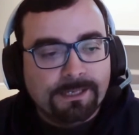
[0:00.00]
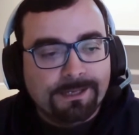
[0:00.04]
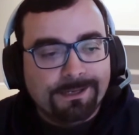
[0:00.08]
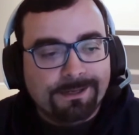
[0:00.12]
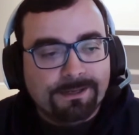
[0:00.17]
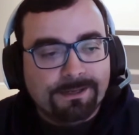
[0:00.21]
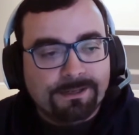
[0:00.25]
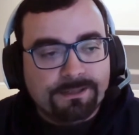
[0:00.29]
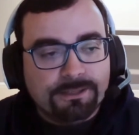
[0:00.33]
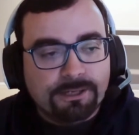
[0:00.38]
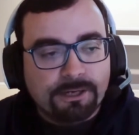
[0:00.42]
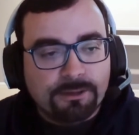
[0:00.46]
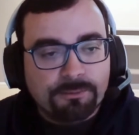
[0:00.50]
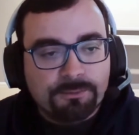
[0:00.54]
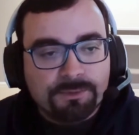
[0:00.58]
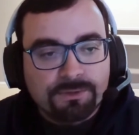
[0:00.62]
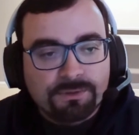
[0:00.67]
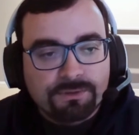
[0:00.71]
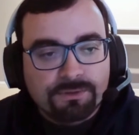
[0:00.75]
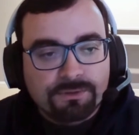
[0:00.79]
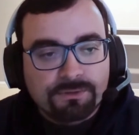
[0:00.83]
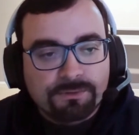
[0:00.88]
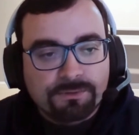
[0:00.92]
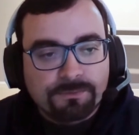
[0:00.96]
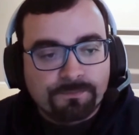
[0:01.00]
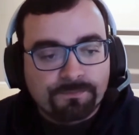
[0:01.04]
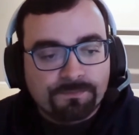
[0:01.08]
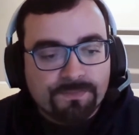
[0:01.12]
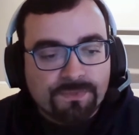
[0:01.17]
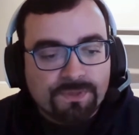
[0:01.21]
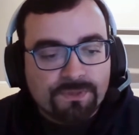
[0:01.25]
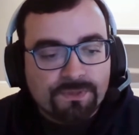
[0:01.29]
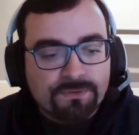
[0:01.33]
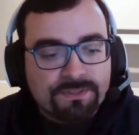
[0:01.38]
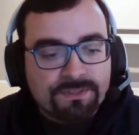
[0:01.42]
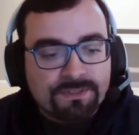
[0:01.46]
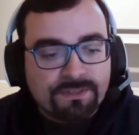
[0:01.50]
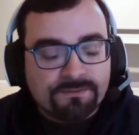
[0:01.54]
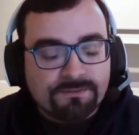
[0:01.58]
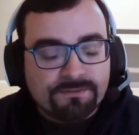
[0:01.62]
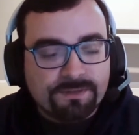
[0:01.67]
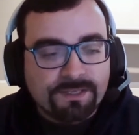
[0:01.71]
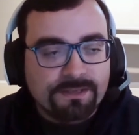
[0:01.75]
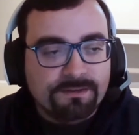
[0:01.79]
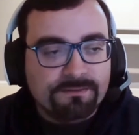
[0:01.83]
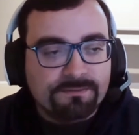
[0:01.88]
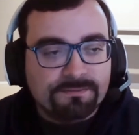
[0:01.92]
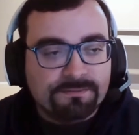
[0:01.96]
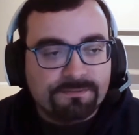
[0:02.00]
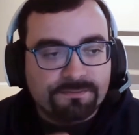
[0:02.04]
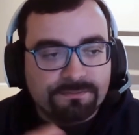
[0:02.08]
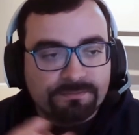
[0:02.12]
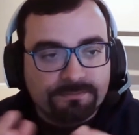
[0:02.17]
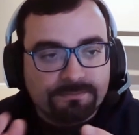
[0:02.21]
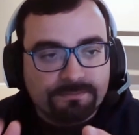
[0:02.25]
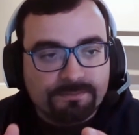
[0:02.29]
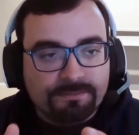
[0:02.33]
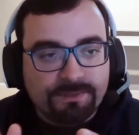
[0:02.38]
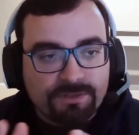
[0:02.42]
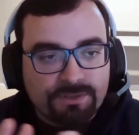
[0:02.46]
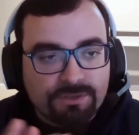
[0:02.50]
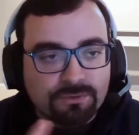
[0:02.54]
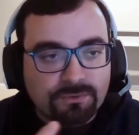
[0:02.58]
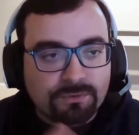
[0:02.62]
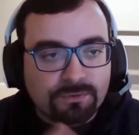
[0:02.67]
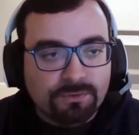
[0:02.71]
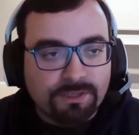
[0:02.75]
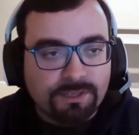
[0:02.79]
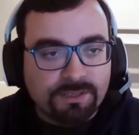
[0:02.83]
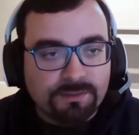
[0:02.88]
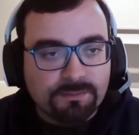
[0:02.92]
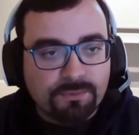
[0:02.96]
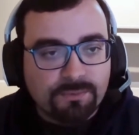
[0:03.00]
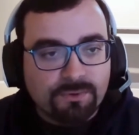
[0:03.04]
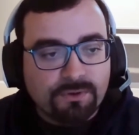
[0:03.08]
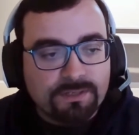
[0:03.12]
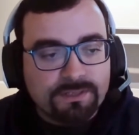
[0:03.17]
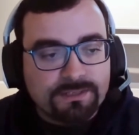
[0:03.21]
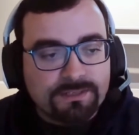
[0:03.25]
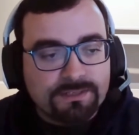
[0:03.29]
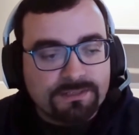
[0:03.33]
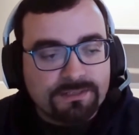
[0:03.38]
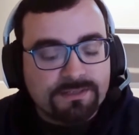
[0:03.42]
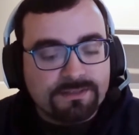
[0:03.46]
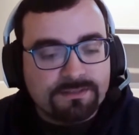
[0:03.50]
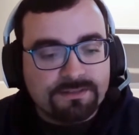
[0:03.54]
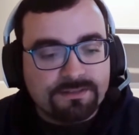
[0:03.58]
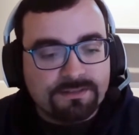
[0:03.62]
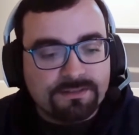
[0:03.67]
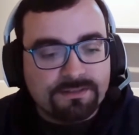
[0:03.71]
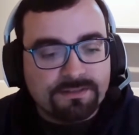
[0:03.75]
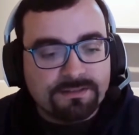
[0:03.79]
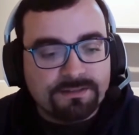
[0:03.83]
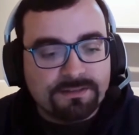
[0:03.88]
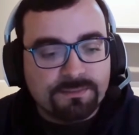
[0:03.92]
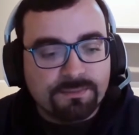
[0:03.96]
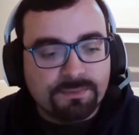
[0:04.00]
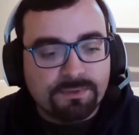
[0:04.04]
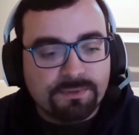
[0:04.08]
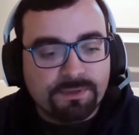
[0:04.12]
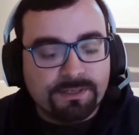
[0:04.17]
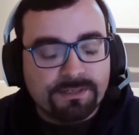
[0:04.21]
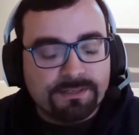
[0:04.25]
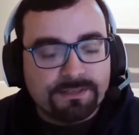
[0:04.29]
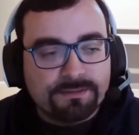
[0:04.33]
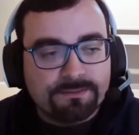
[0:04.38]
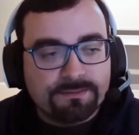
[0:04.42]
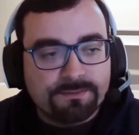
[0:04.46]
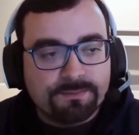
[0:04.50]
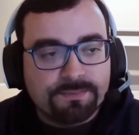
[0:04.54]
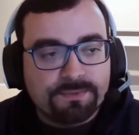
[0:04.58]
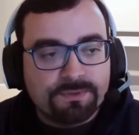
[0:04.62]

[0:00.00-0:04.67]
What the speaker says: adopt new stuff if the tooling and processes is in place.